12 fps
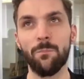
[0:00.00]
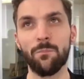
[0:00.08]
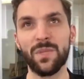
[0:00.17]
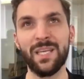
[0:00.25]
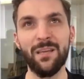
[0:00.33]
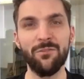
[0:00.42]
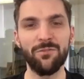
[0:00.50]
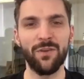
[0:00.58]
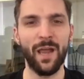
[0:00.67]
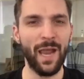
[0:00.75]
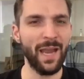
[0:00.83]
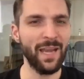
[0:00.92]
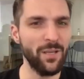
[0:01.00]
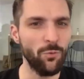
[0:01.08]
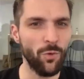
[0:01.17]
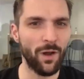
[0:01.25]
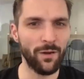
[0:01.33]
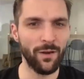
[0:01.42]
give
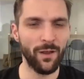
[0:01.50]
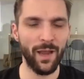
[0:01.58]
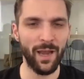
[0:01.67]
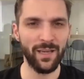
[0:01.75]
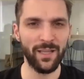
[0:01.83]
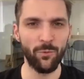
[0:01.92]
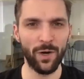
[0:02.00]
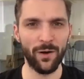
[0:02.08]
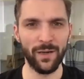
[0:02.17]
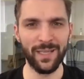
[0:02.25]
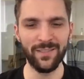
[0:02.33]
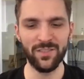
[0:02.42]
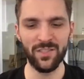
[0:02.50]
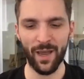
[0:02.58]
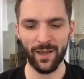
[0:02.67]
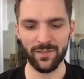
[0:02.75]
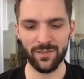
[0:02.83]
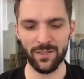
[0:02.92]
anyone, anywhere, easy
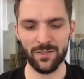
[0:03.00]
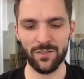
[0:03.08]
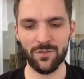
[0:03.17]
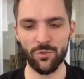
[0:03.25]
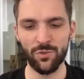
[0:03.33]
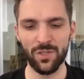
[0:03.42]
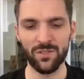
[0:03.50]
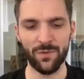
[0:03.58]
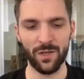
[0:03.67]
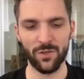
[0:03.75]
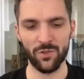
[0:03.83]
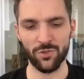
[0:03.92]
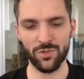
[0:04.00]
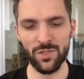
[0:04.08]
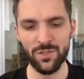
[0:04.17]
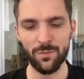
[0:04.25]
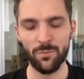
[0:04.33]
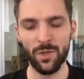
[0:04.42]
access to this financial
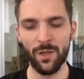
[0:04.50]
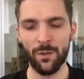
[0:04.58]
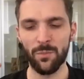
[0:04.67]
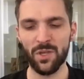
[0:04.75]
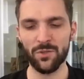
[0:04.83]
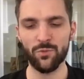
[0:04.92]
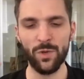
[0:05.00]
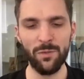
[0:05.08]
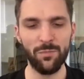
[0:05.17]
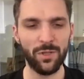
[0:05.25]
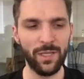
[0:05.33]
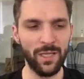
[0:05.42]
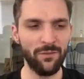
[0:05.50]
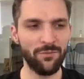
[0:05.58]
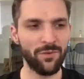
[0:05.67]
system, because we believe